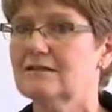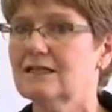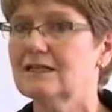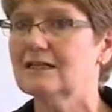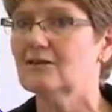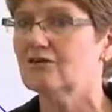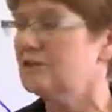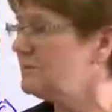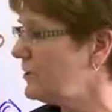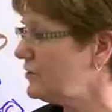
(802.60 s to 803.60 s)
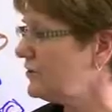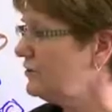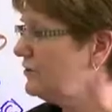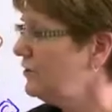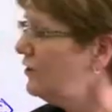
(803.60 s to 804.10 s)
You didn't need all this blood sugar.
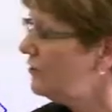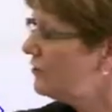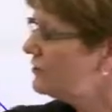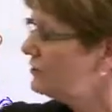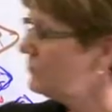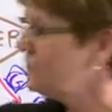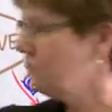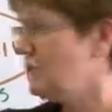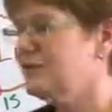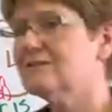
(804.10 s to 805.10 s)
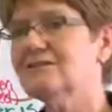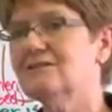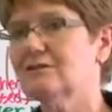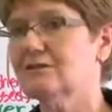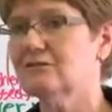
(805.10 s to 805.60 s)
So what your body's going
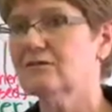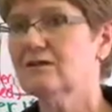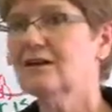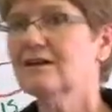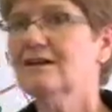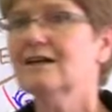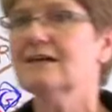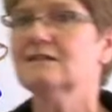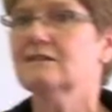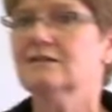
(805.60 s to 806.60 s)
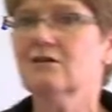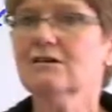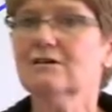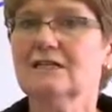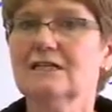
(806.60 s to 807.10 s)
to do, it's not
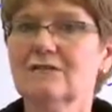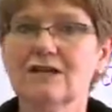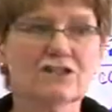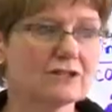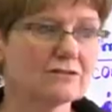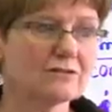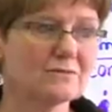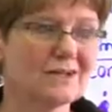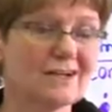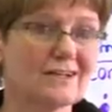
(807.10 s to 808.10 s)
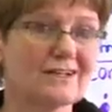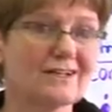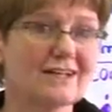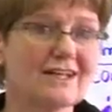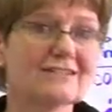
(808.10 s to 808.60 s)
going to leave that sugar in the blood.
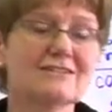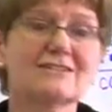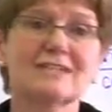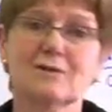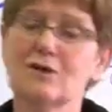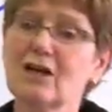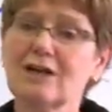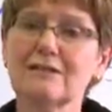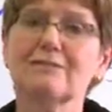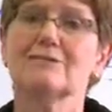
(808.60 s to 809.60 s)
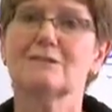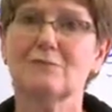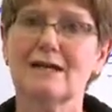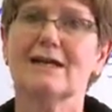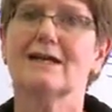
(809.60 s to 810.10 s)
It's going to say, we got to clear this
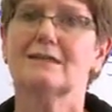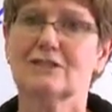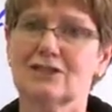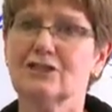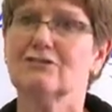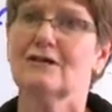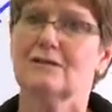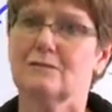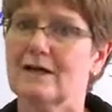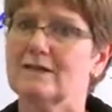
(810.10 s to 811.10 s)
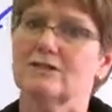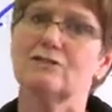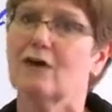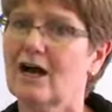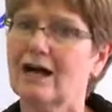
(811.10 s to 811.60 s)
the sugar out of the blood. It's
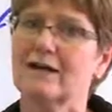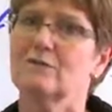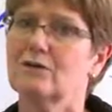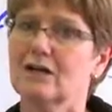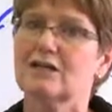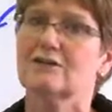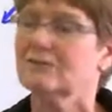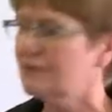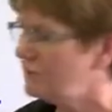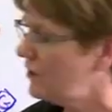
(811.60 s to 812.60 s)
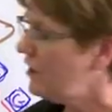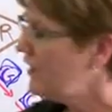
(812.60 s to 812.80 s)
too high. We got to clear it out.